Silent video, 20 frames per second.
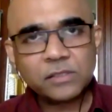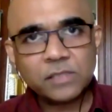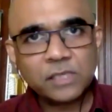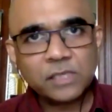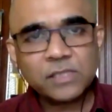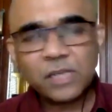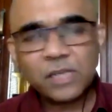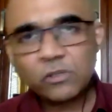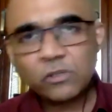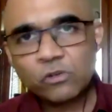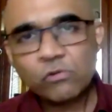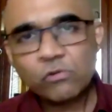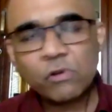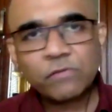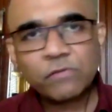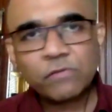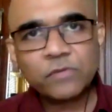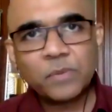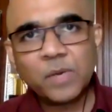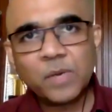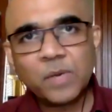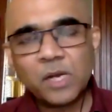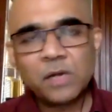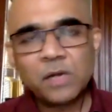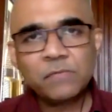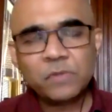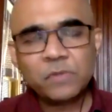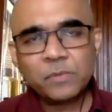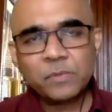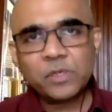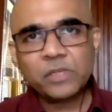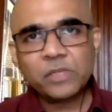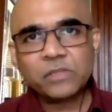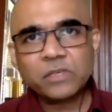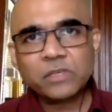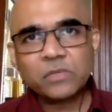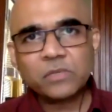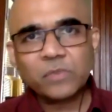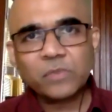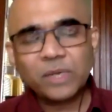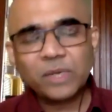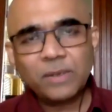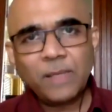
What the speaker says: Is that true of the Malayalam film industry as well?